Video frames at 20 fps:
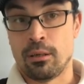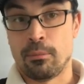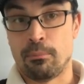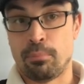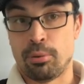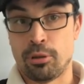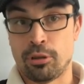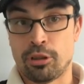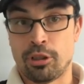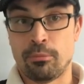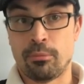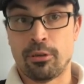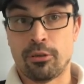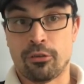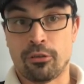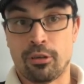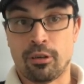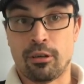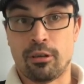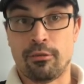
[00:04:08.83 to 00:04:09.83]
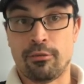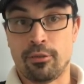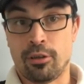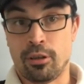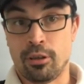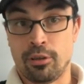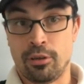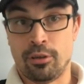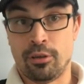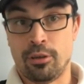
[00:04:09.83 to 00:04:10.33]
pushing myself
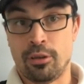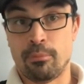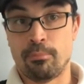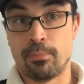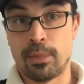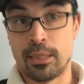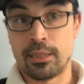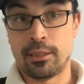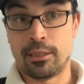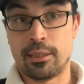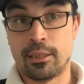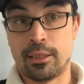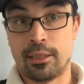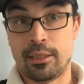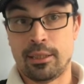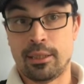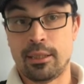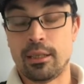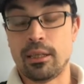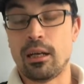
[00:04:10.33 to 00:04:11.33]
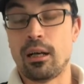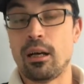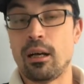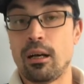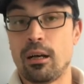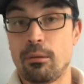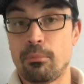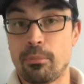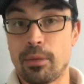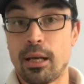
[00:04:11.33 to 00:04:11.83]
on the Monday
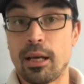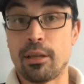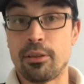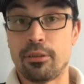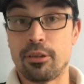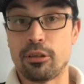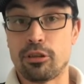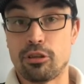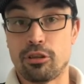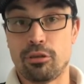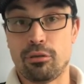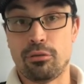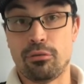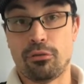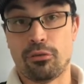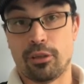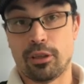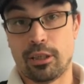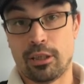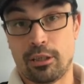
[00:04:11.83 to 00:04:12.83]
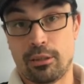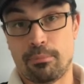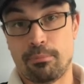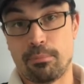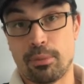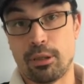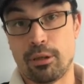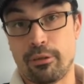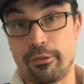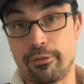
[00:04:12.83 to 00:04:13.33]
and the Tuesday,
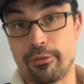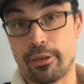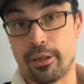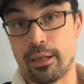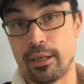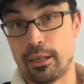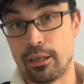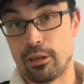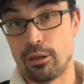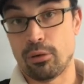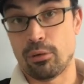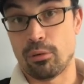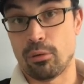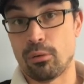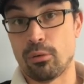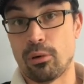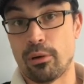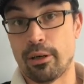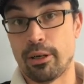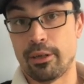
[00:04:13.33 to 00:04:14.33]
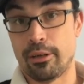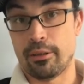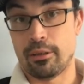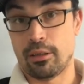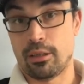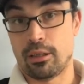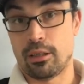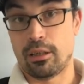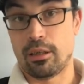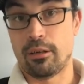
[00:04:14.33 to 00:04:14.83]
both at quite
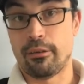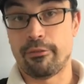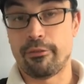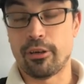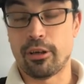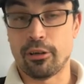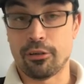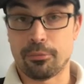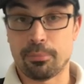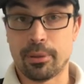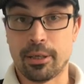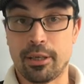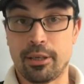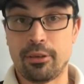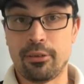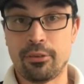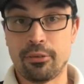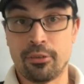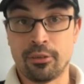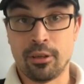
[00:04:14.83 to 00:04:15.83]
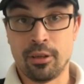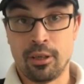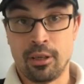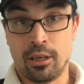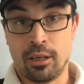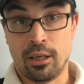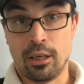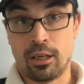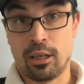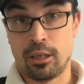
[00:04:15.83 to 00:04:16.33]
fast pace
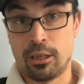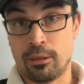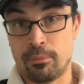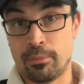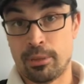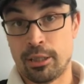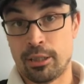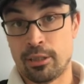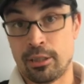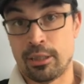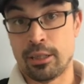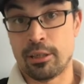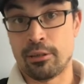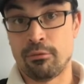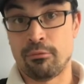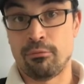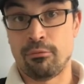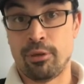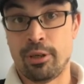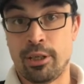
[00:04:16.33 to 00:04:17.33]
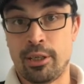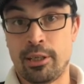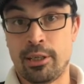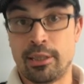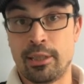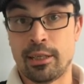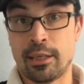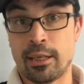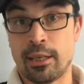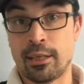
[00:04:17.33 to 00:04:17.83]
um, and I hadn't really
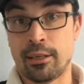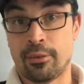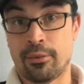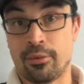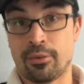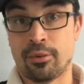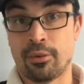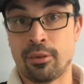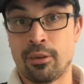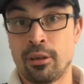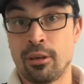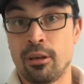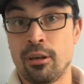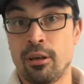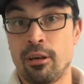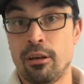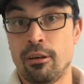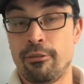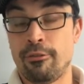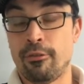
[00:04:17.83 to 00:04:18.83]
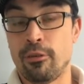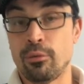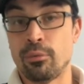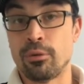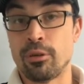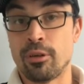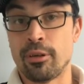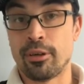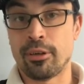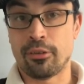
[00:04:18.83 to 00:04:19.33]
had a full
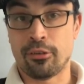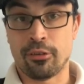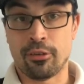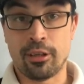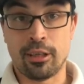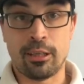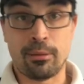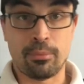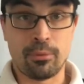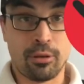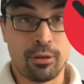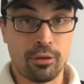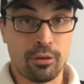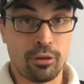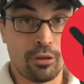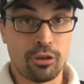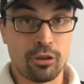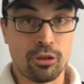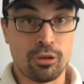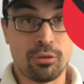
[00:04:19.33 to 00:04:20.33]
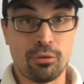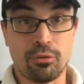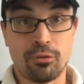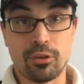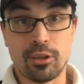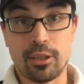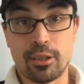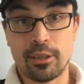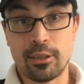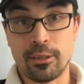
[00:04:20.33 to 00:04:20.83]
night's sleep on the
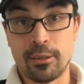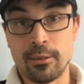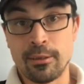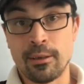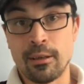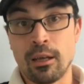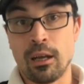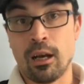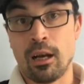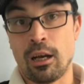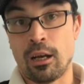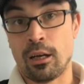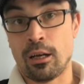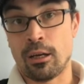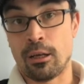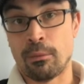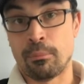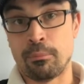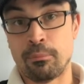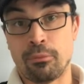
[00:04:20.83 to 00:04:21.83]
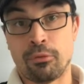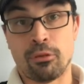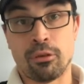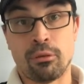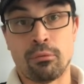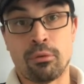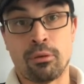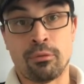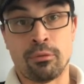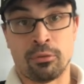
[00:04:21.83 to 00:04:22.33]
Tuesday. Um,
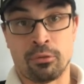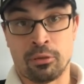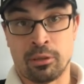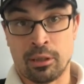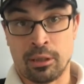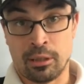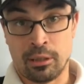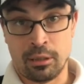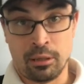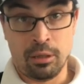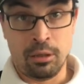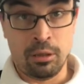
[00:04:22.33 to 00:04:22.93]
so obviously,